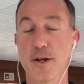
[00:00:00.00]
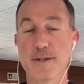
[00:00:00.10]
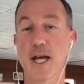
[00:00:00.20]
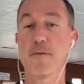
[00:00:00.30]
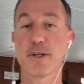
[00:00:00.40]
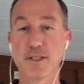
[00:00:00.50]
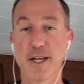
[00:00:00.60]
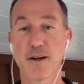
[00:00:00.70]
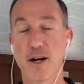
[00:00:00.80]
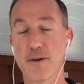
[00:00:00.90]
can definitely
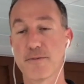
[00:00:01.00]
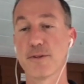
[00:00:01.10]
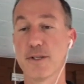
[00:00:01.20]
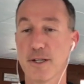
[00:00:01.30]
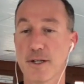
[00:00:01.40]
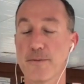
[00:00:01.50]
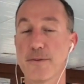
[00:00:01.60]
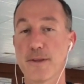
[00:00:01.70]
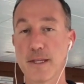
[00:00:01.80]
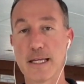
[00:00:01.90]
take off
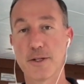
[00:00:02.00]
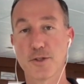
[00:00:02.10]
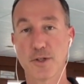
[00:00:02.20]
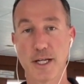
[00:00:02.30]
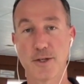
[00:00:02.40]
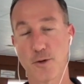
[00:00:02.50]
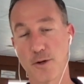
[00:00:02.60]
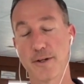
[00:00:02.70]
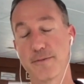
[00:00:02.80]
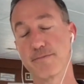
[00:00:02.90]
of the exchange
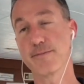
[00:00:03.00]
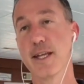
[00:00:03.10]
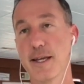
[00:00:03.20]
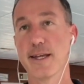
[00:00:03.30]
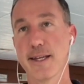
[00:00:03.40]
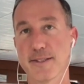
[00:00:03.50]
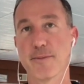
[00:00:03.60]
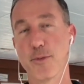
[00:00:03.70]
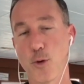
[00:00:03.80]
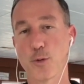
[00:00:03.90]
or it's a
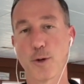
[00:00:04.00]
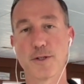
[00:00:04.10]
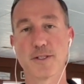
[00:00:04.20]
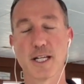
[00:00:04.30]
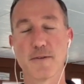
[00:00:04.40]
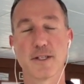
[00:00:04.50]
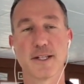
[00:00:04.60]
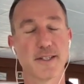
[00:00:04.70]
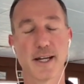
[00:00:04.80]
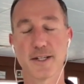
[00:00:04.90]
brokerage. It's not even,
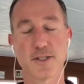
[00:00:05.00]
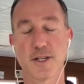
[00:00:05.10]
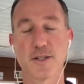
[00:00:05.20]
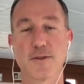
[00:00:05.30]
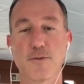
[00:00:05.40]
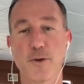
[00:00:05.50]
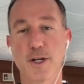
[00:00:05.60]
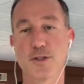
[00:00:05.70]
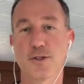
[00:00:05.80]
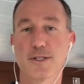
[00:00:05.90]
it's not an exchange.
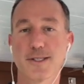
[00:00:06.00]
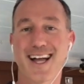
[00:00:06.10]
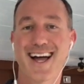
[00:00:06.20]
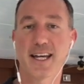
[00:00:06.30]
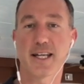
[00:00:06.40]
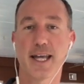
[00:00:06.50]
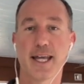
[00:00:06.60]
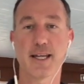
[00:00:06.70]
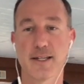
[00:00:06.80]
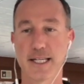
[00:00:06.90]
Voyager is not
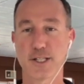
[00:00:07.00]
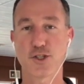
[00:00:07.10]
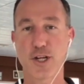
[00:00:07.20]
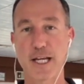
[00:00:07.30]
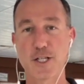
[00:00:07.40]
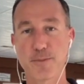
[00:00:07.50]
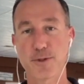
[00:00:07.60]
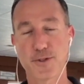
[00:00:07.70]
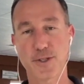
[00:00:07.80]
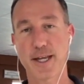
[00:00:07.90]
a exchange
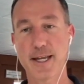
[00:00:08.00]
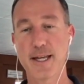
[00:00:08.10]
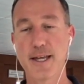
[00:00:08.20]
per se,